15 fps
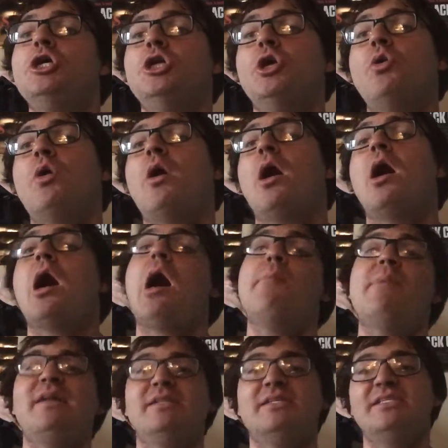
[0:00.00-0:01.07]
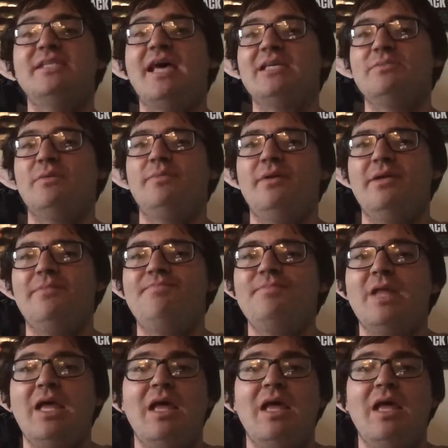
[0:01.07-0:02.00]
you know, I'm not into sex, blah, blah.